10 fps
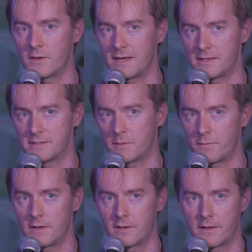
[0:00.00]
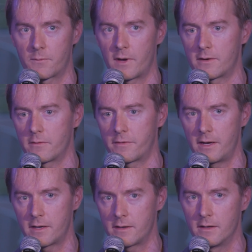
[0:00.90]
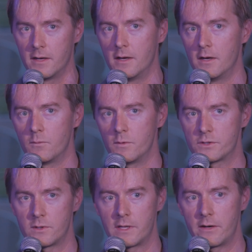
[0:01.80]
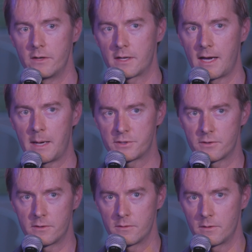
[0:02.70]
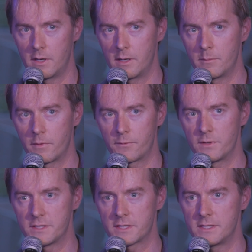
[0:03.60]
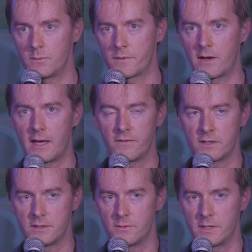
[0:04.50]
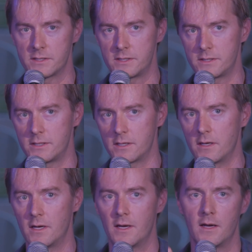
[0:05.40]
You can get something like the Ryko Theta, which will allow you to capture 360 without having to do any stitching.